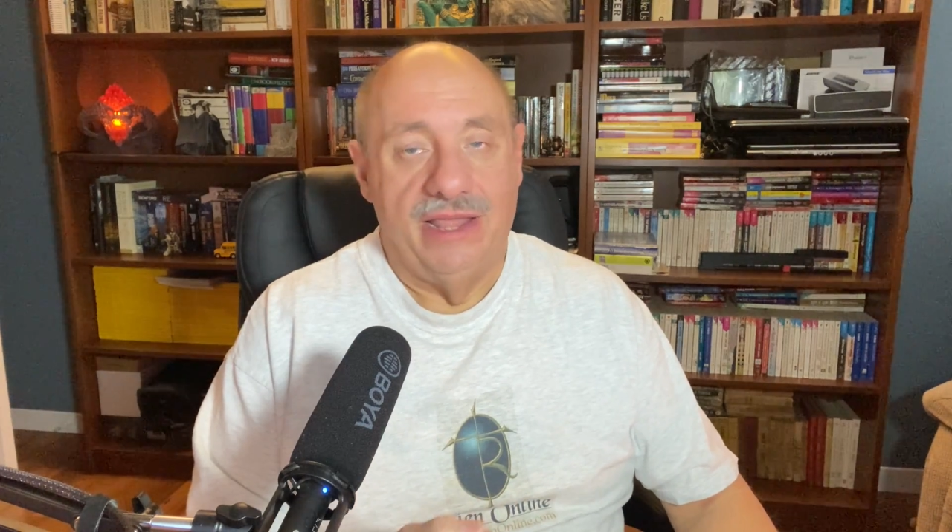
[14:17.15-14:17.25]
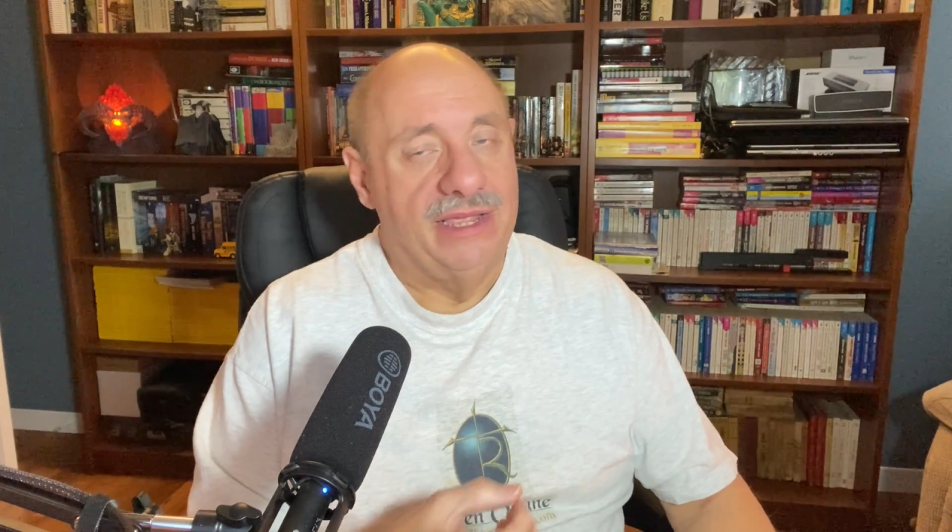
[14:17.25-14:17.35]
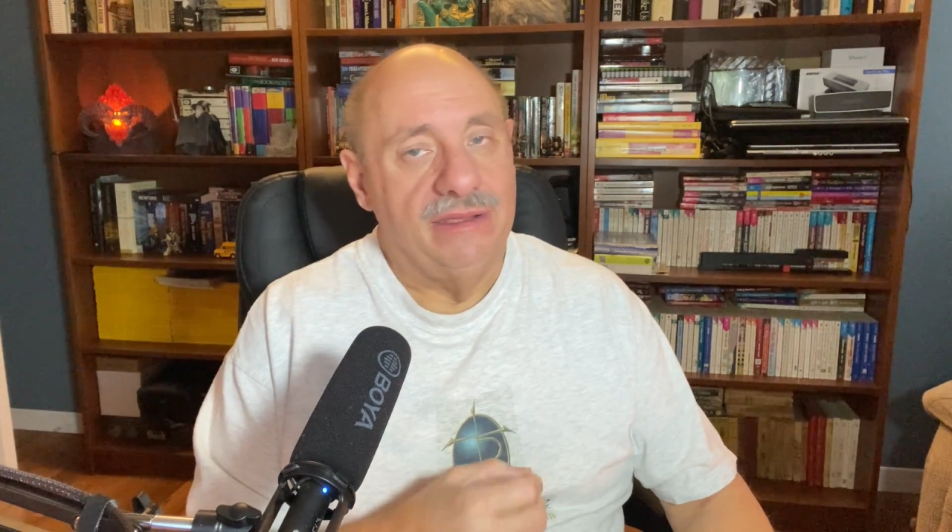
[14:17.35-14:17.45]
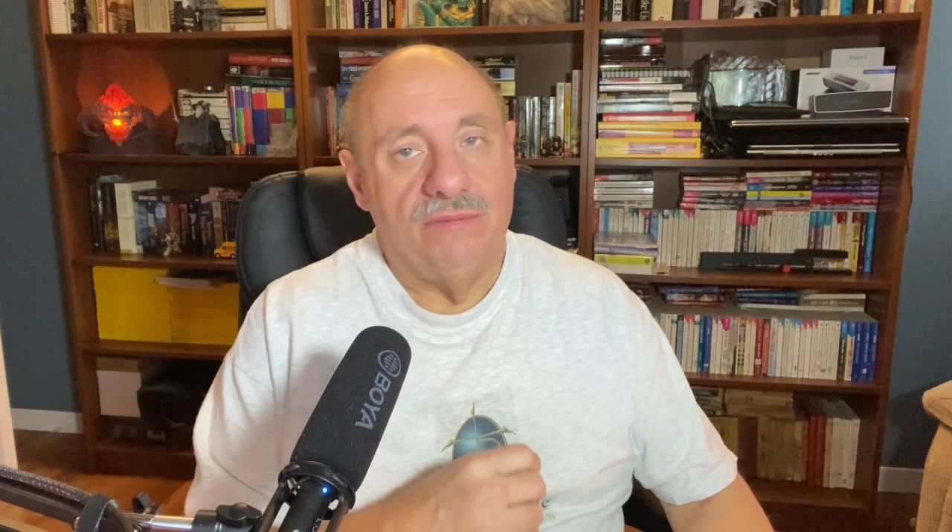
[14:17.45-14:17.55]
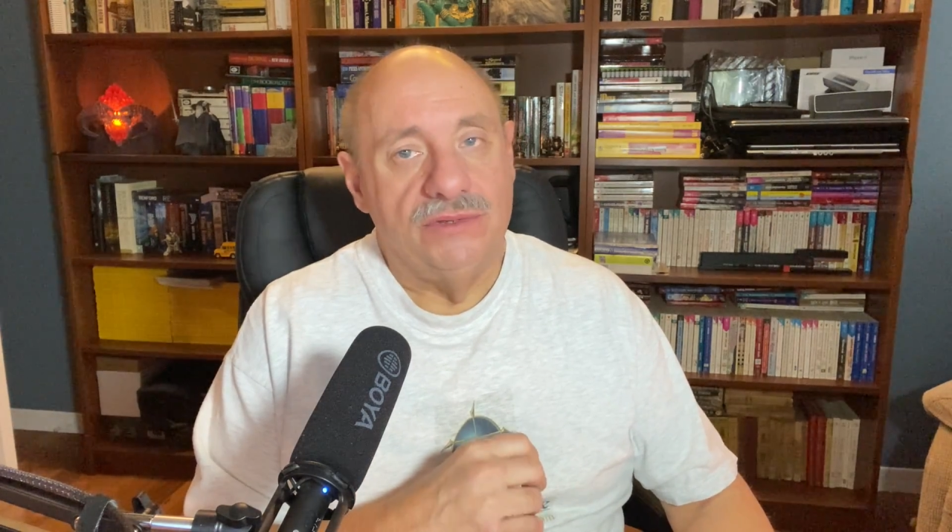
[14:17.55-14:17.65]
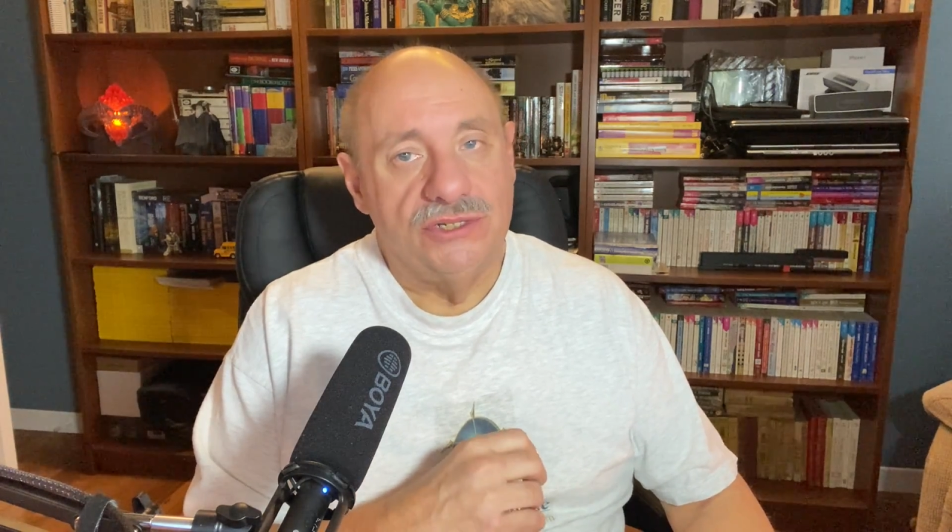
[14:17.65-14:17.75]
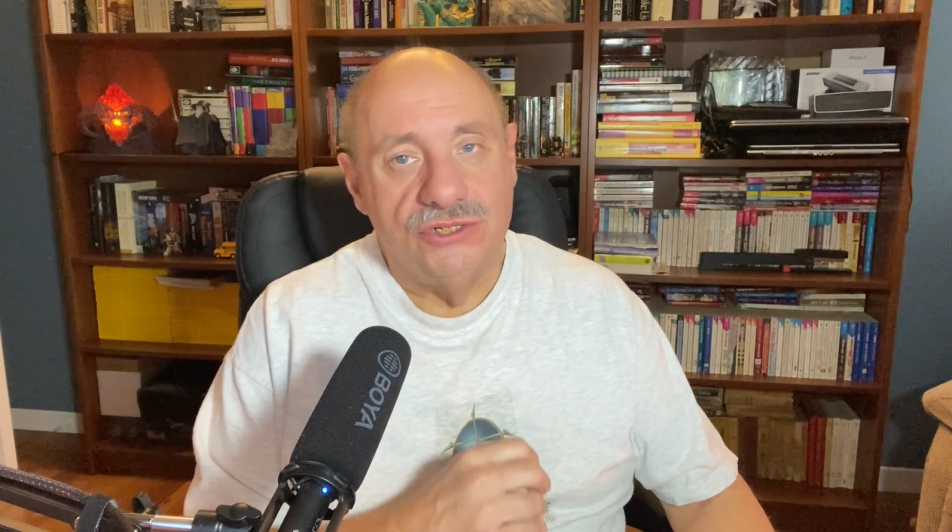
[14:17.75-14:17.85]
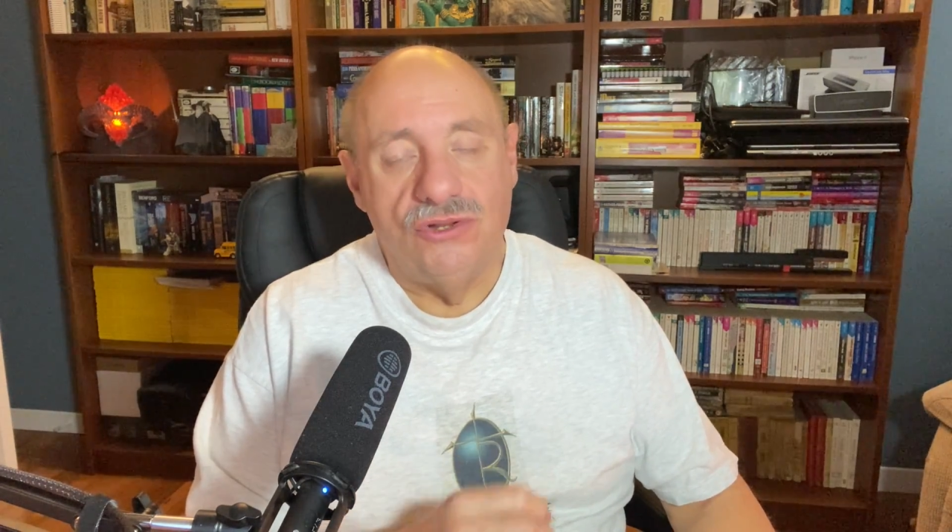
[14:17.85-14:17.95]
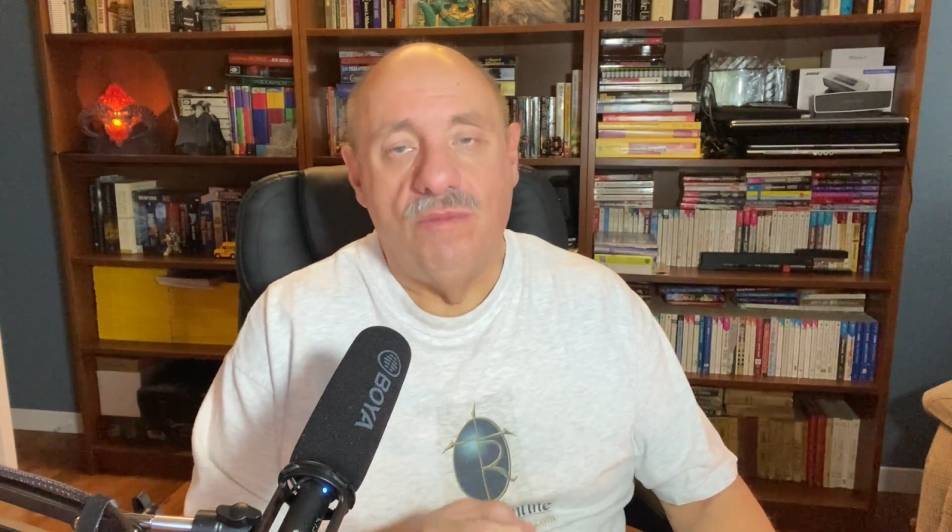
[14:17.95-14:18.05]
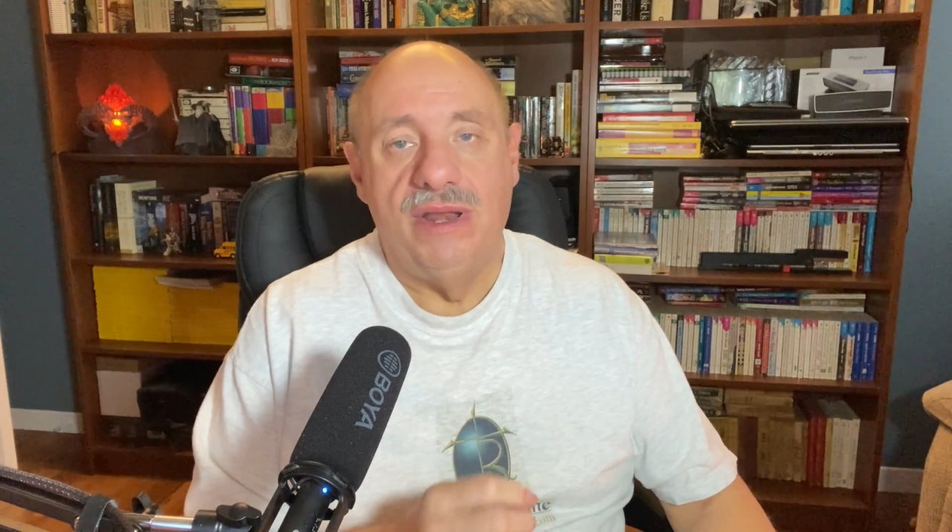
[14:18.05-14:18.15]
like
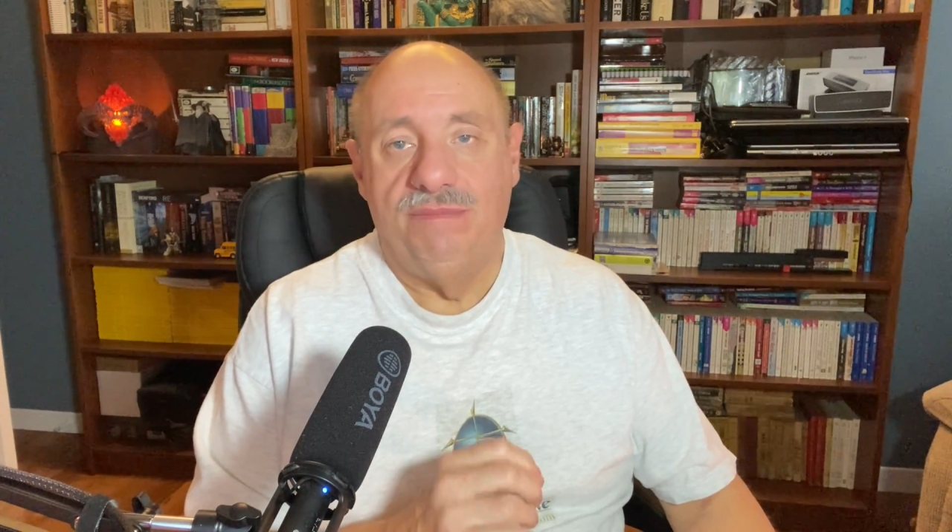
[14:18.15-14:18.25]
so many